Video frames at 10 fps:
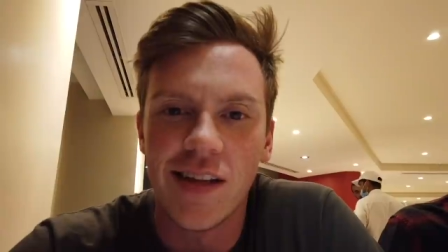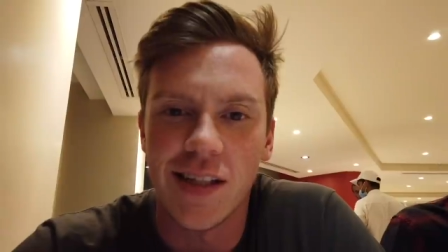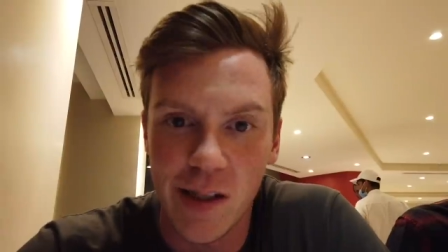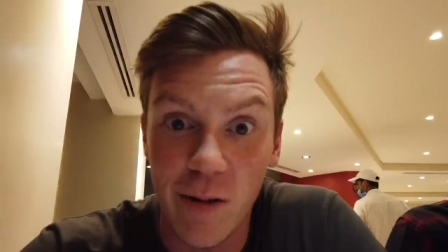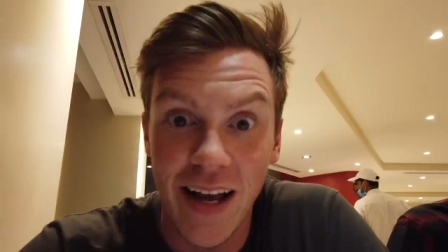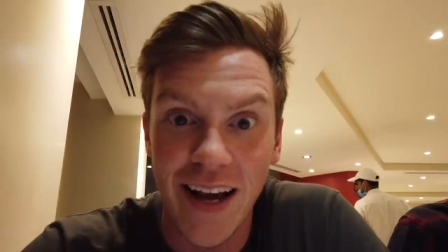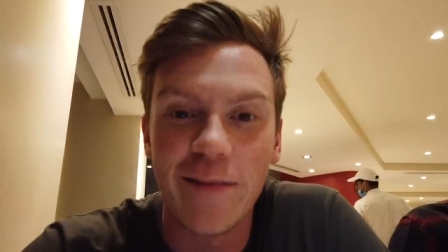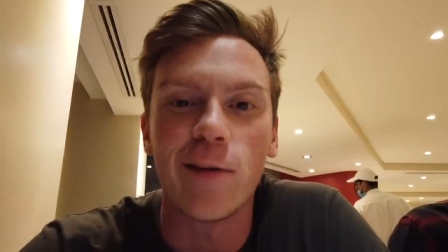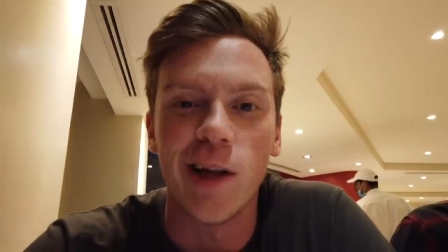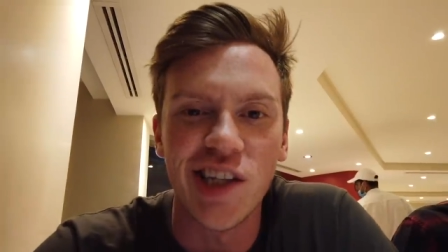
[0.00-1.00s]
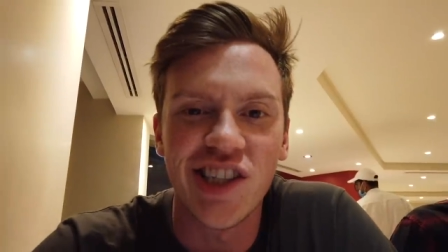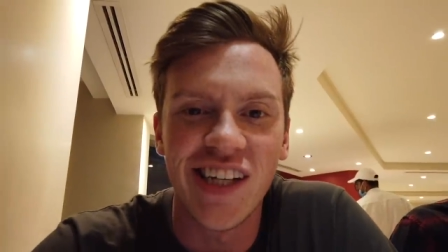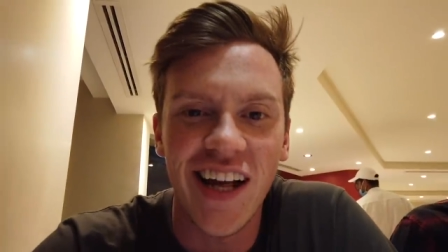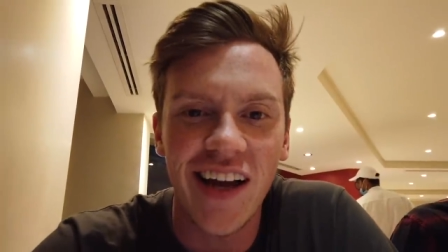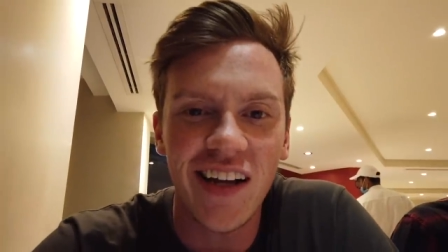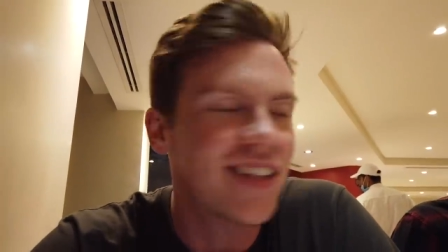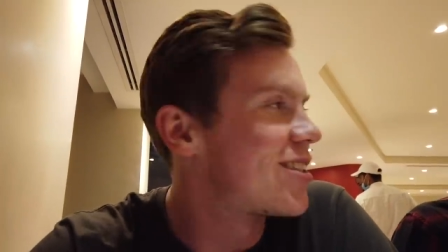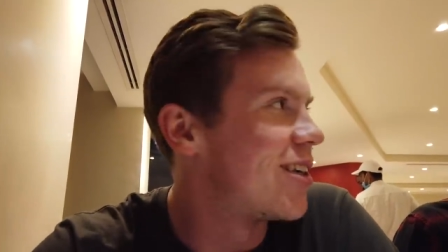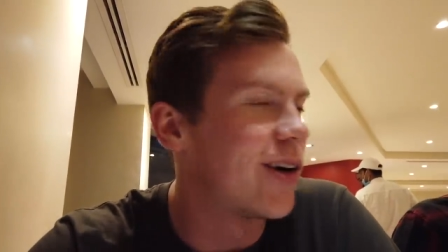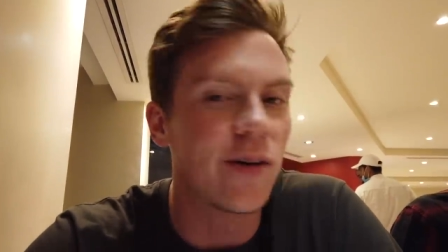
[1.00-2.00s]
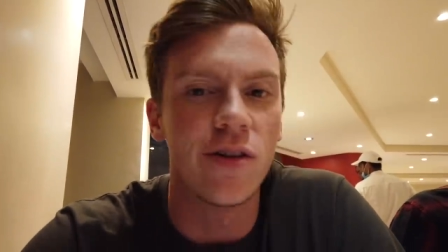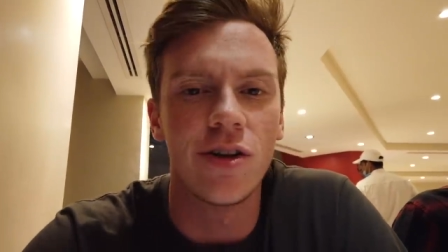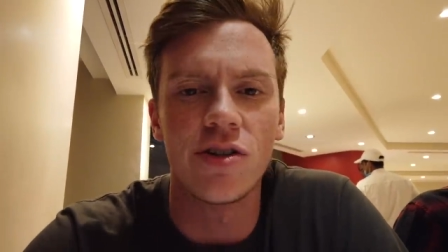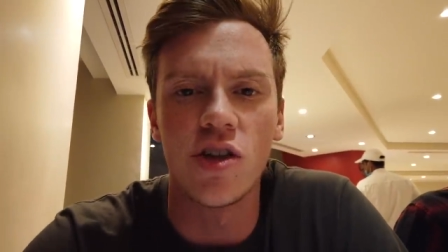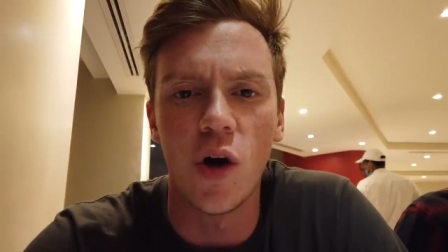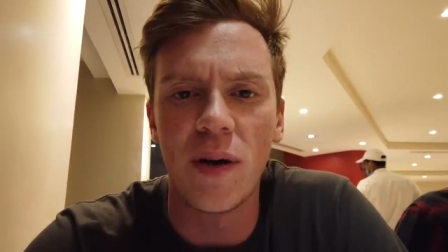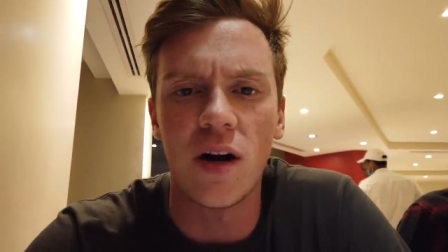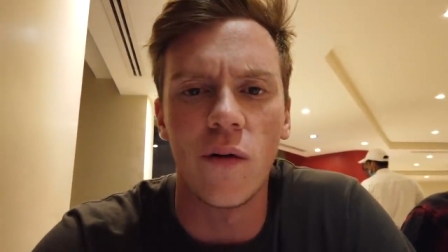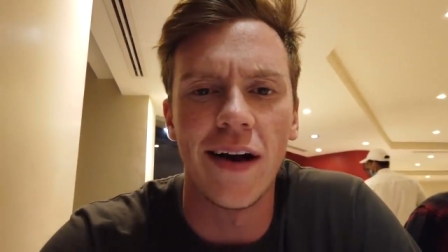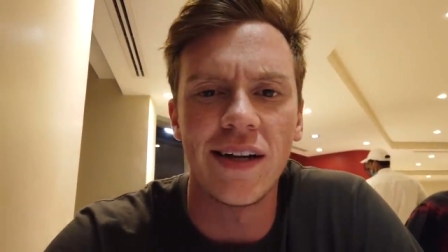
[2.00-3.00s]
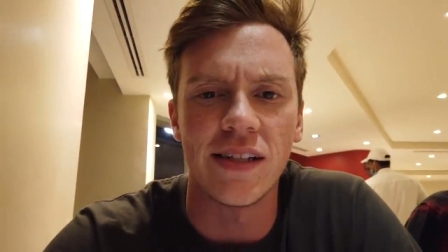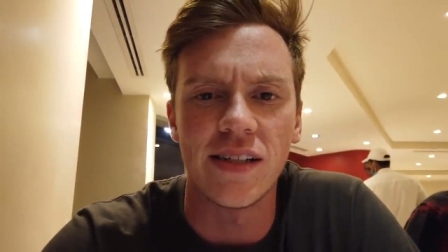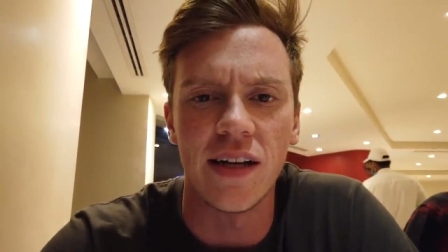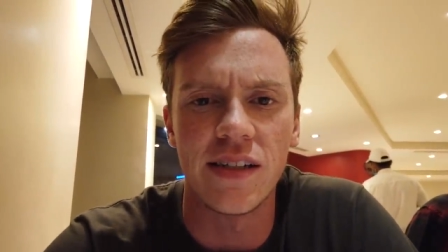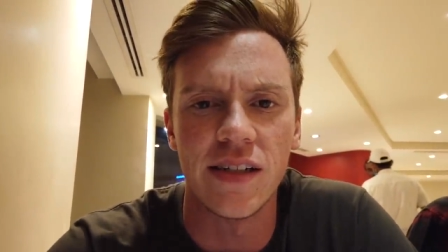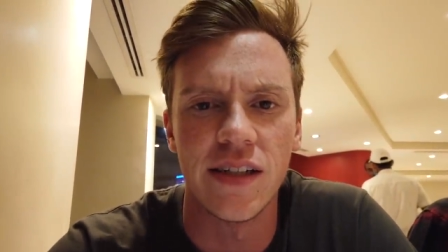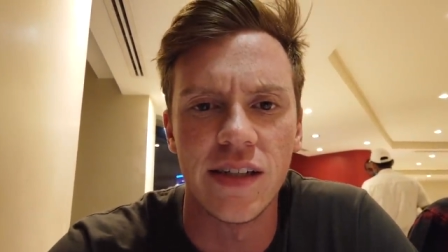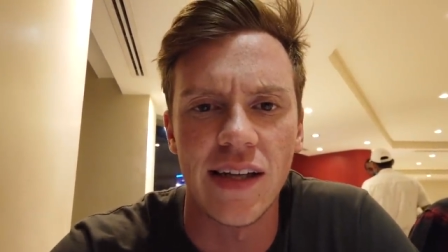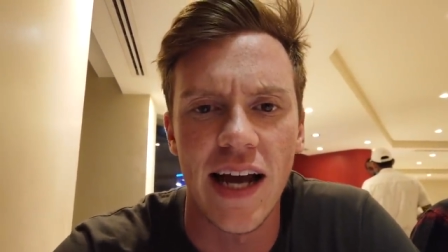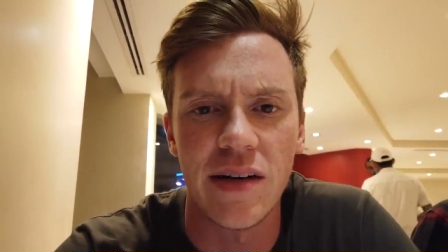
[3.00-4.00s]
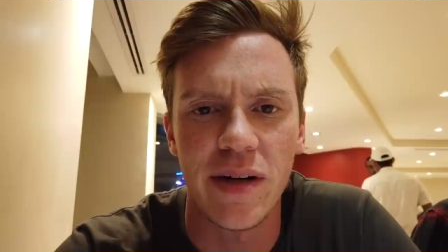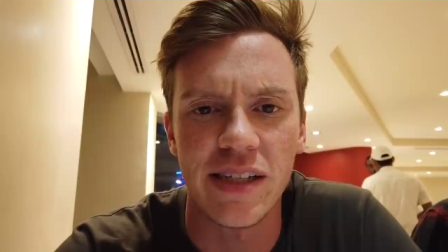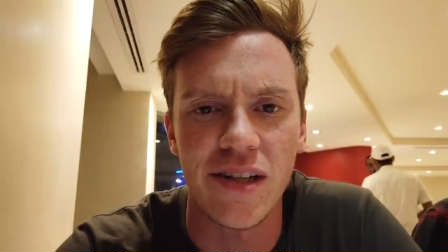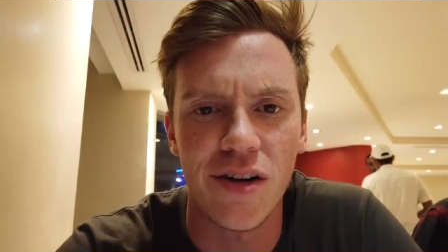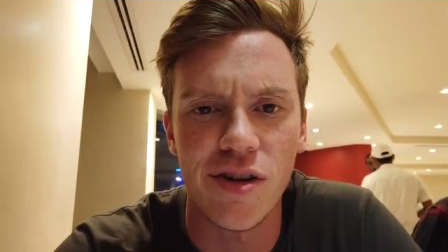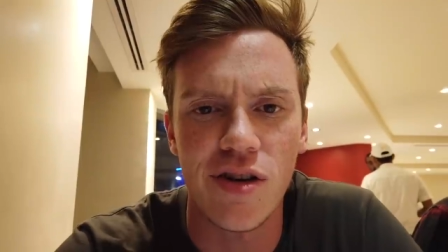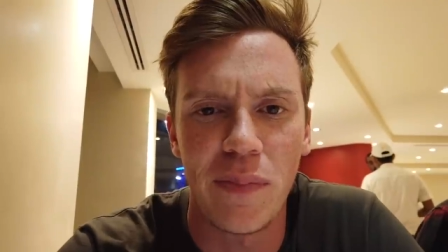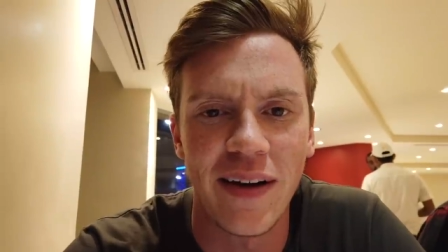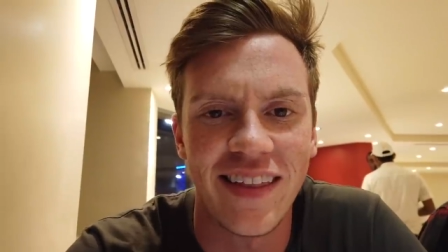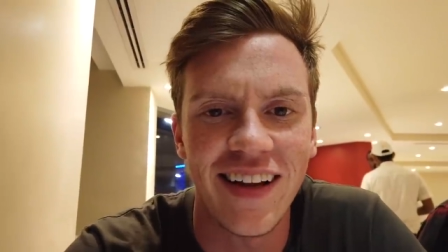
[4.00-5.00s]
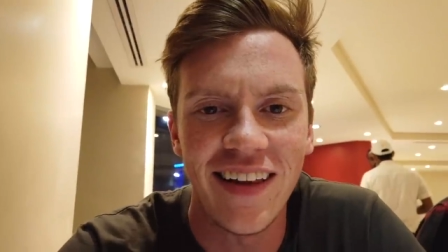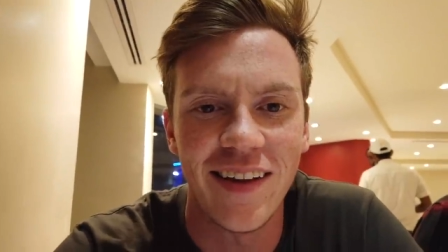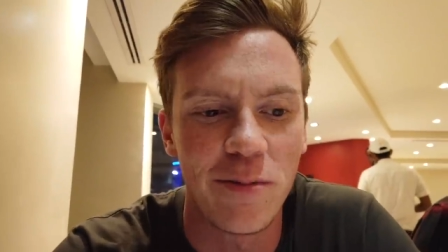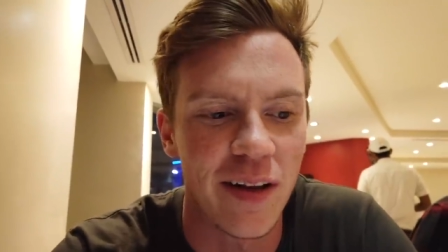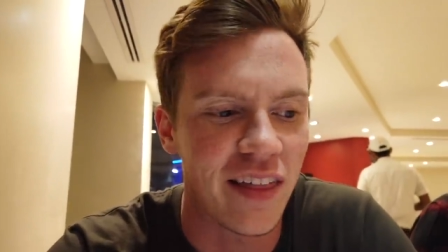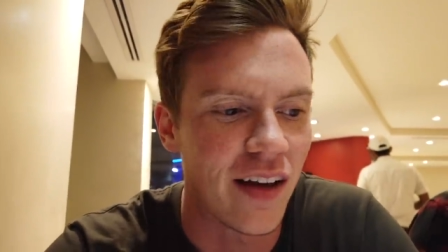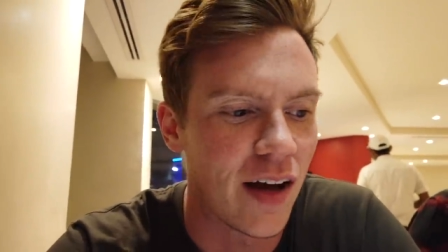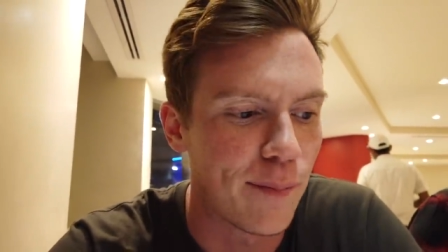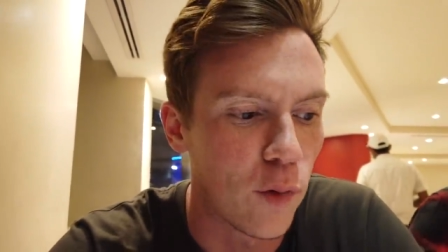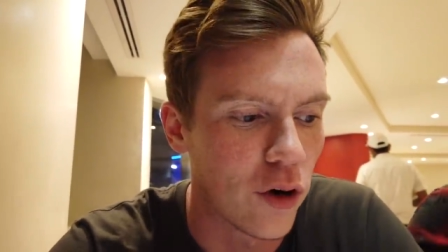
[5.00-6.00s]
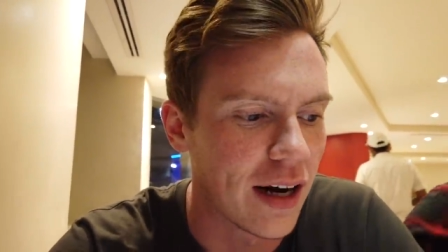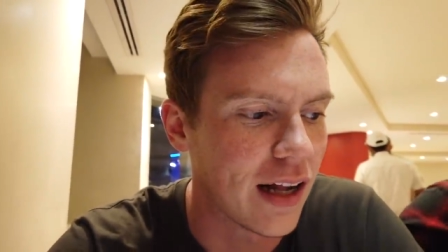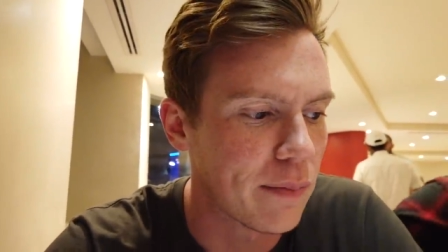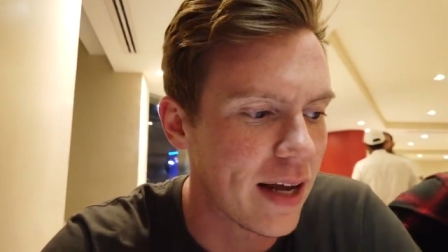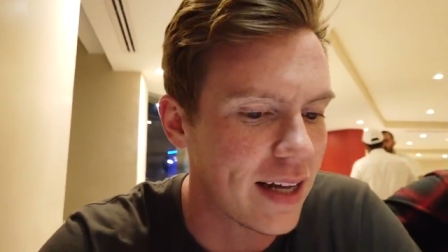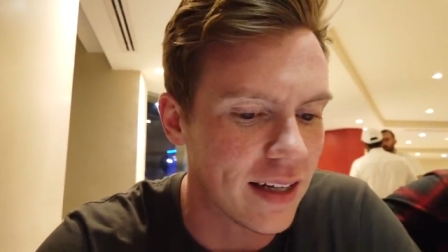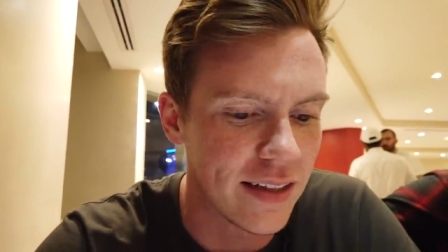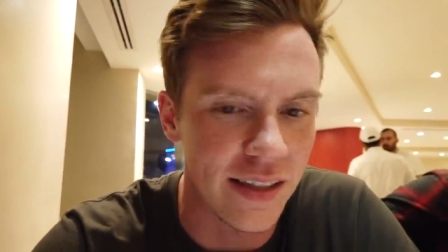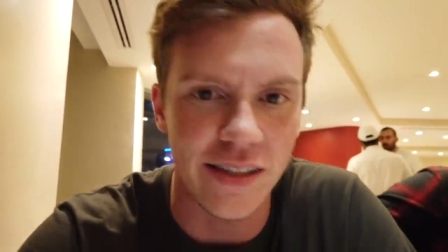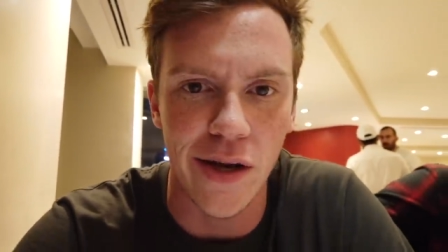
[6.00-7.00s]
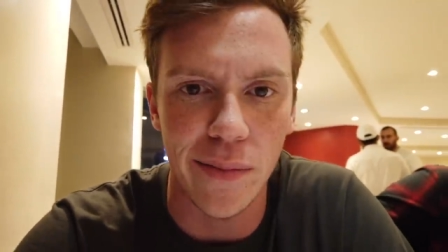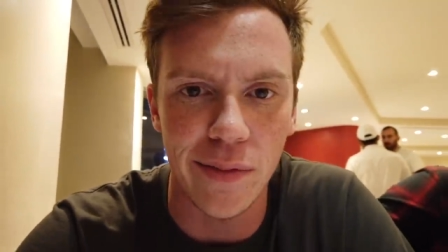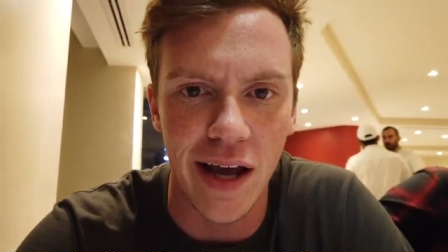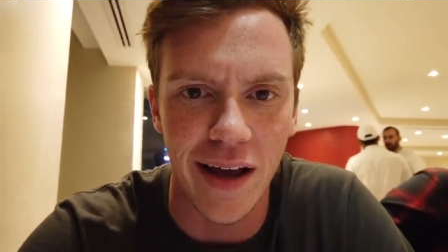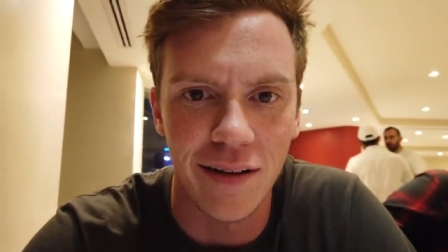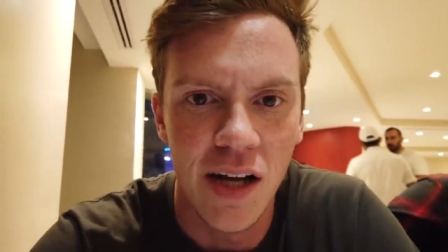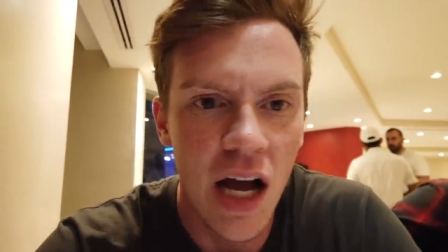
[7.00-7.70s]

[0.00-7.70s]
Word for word: This is what I had for lunch today, so there's no better way to, to end my Saudi trip, I think, than with uh, more Albaik in the same day.